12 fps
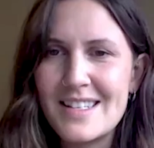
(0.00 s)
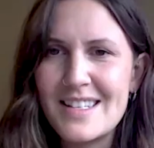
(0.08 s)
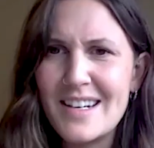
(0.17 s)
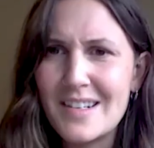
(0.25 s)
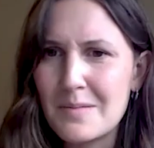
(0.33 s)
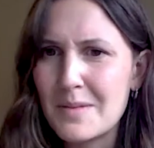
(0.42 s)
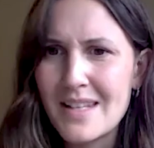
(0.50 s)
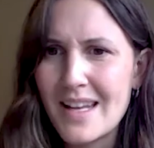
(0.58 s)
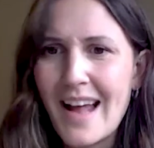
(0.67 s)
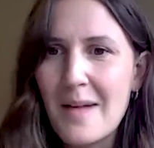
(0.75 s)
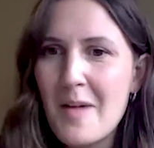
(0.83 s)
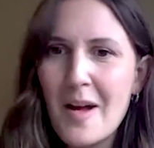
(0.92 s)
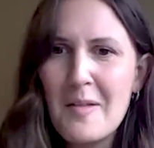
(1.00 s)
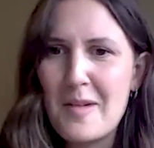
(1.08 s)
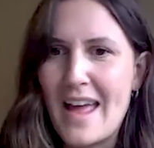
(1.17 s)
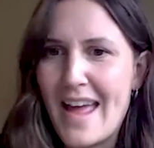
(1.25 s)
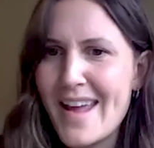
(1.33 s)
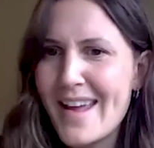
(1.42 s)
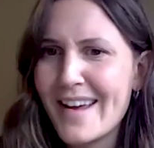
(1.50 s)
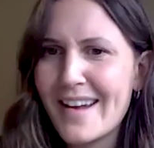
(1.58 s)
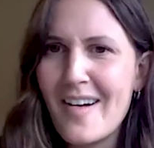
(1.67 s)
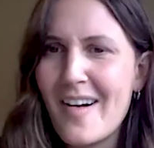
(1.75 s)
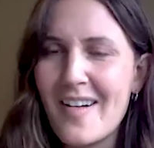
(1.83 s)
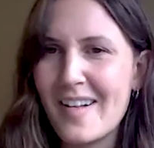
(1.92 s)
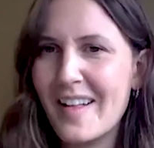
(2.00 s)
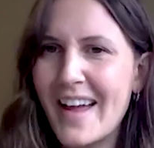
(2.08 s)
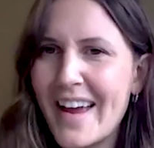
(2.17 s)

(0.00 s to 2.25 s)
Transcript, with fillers: into tears and was like, I'm not okay at all.